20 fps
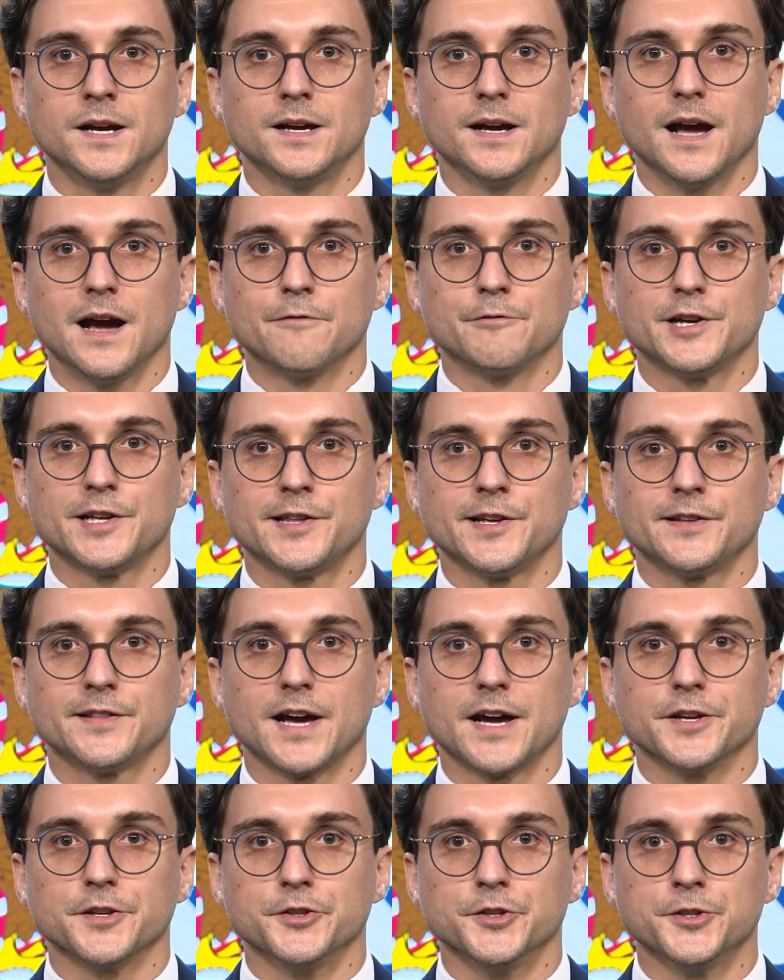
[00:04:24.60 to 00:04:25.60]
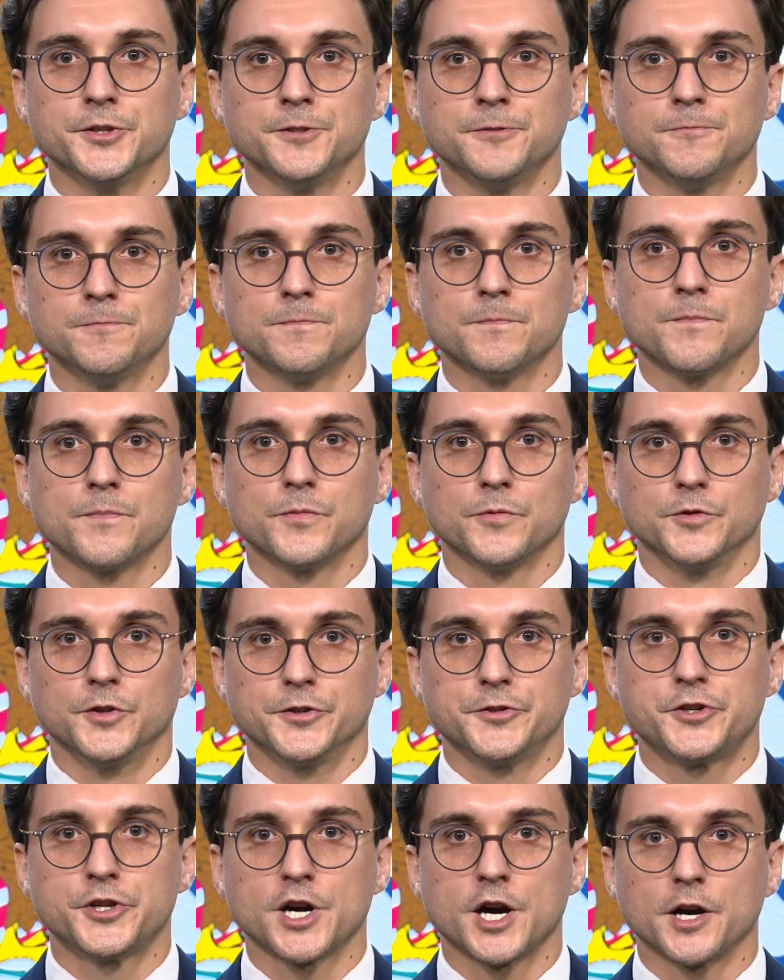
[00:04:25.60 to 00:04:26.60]
Everything that you, the
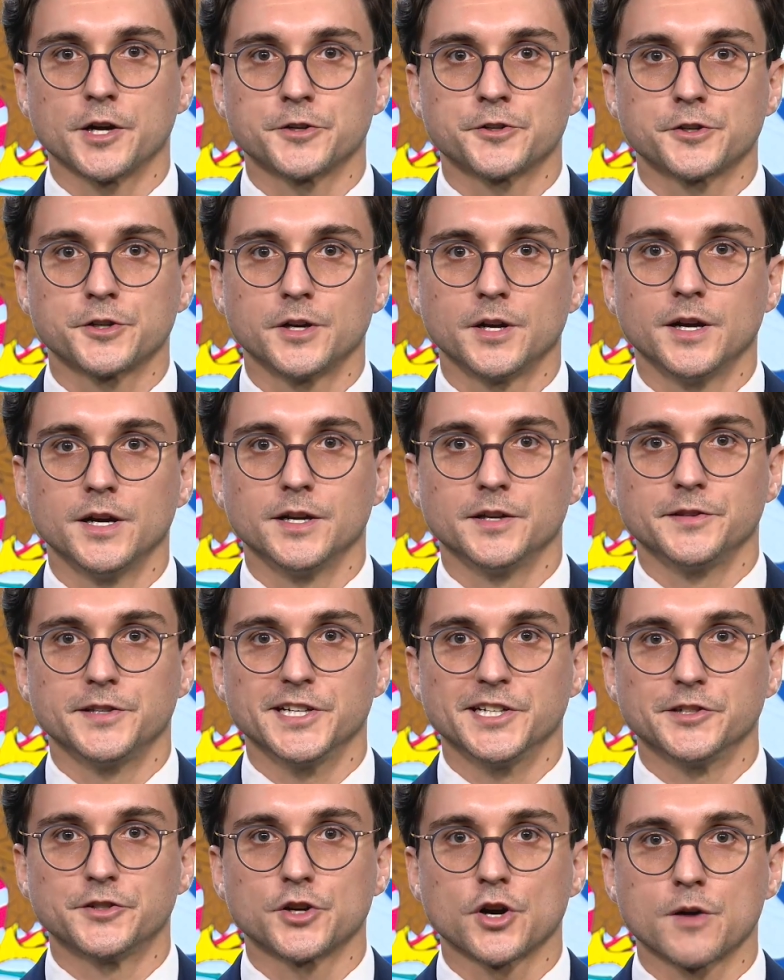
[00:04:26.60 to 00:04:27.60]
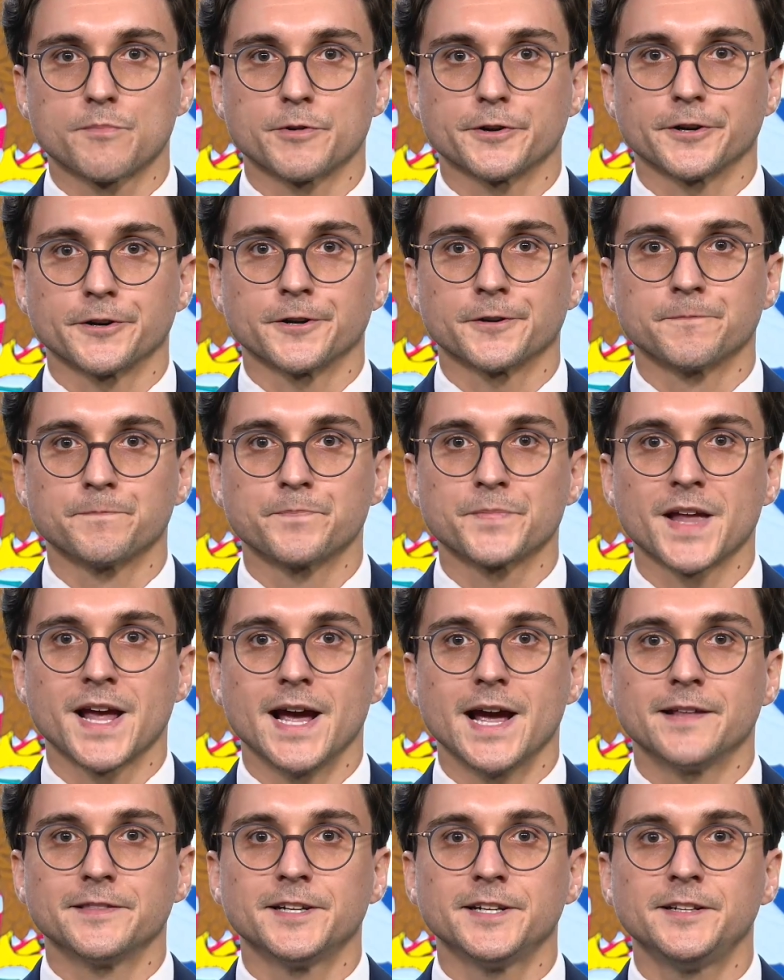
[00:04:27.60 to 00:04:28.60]
judge, the interpreter,
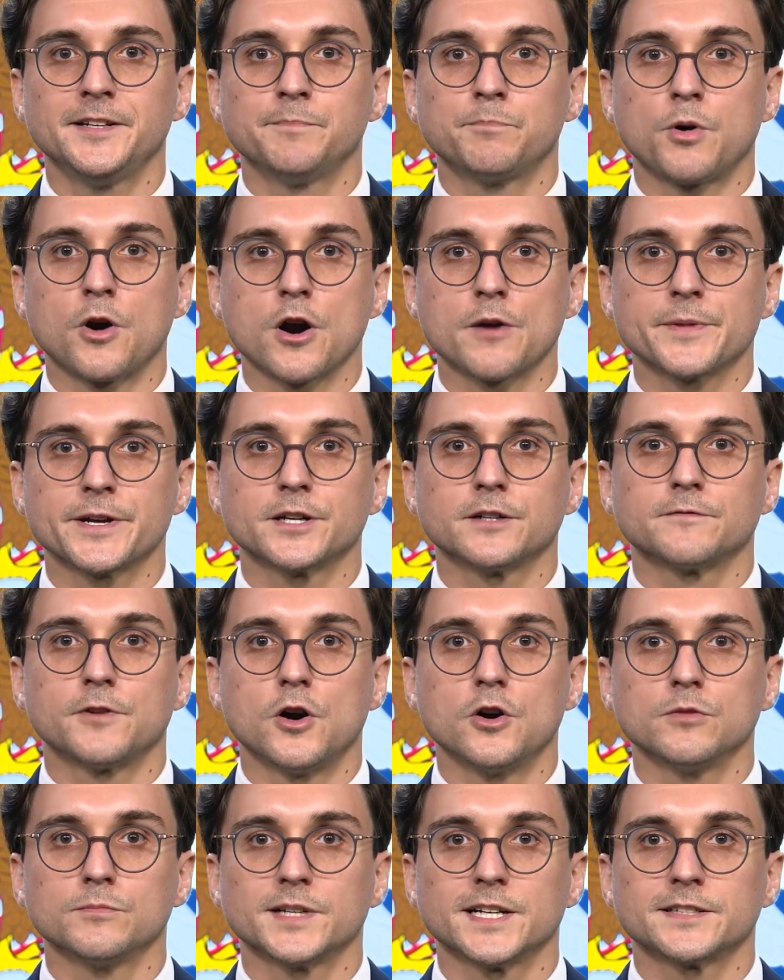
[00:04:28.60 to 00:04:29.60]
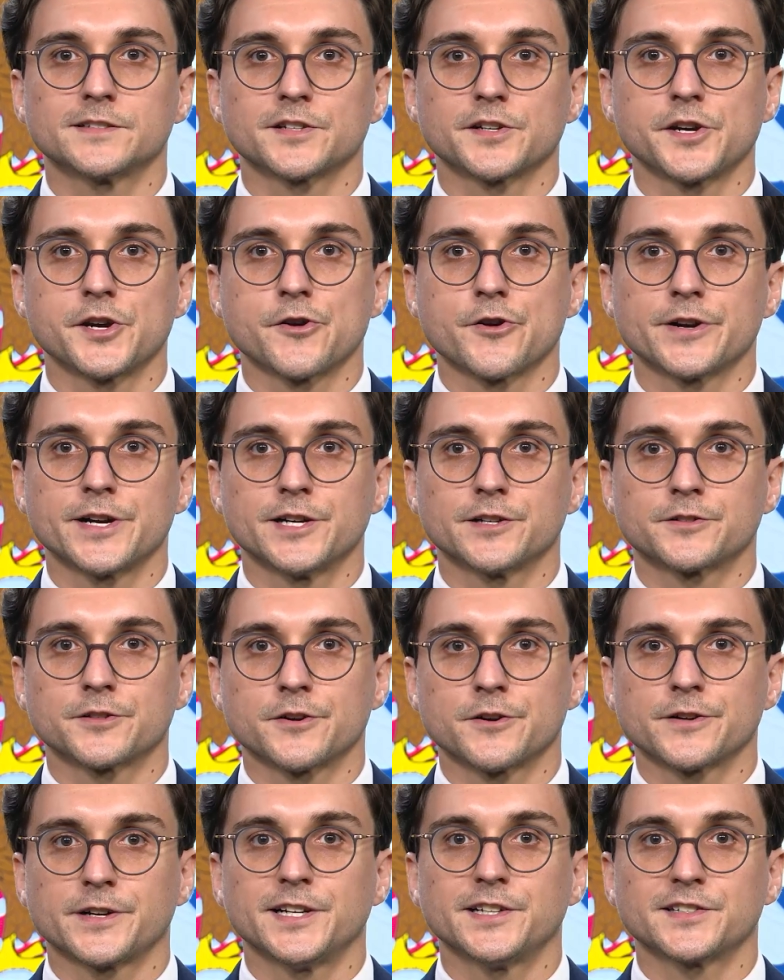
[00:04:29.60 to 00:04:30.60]
and the Department of Homeland Security
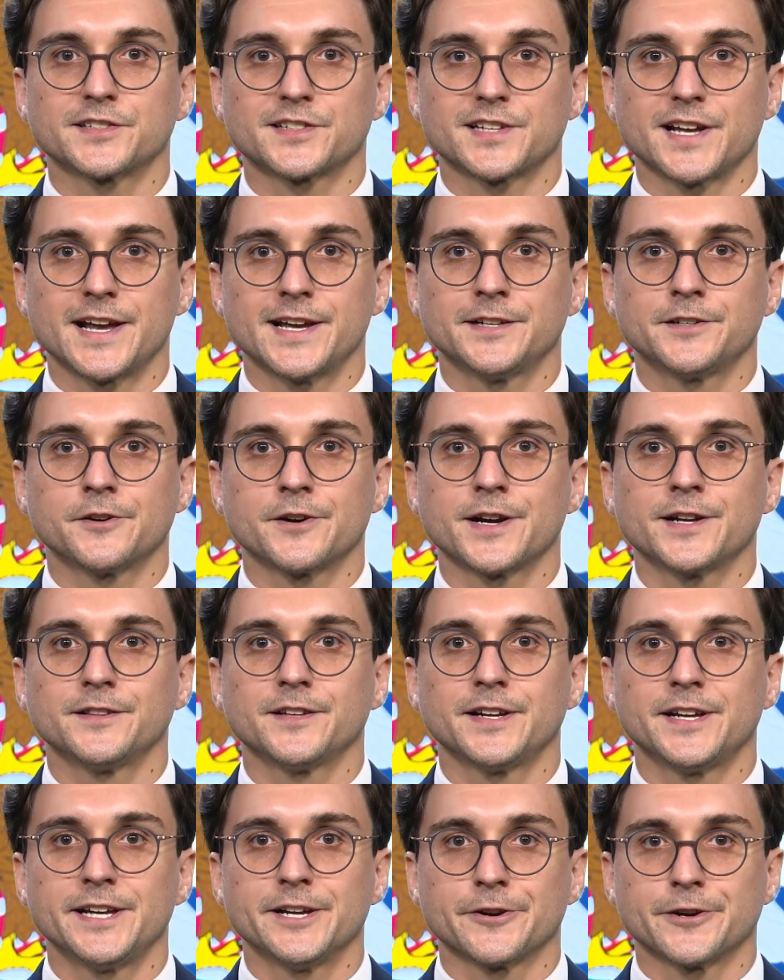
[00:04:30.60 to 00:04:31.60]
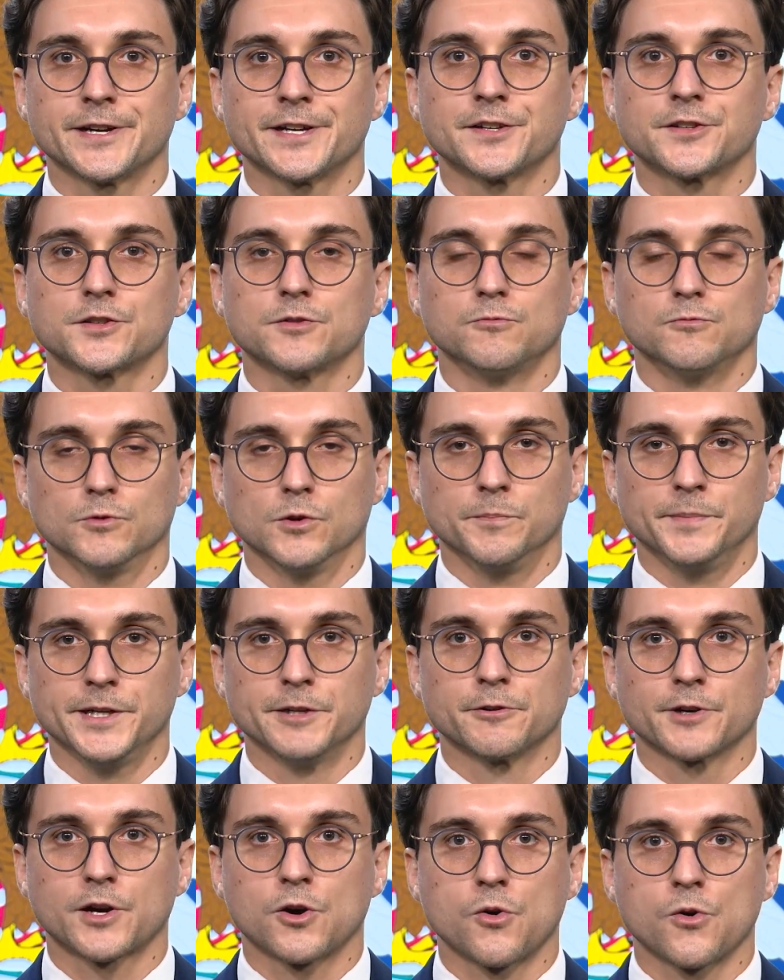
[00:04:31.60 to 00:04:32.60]
attorney say during the hearings will be
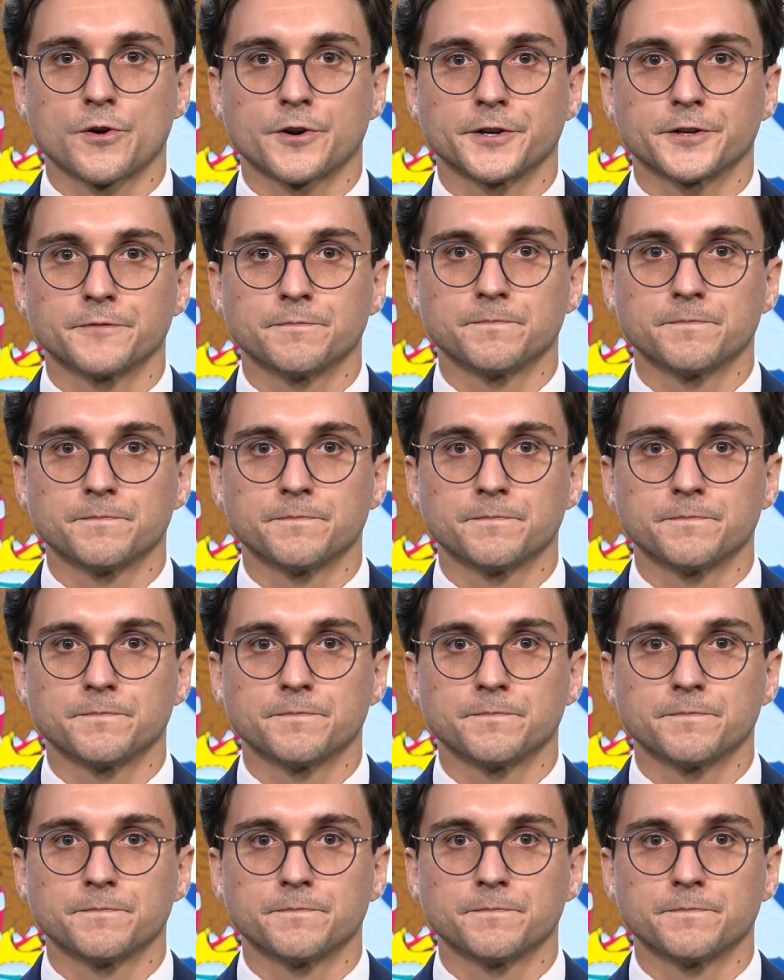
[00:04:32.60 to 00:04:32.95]
recorded.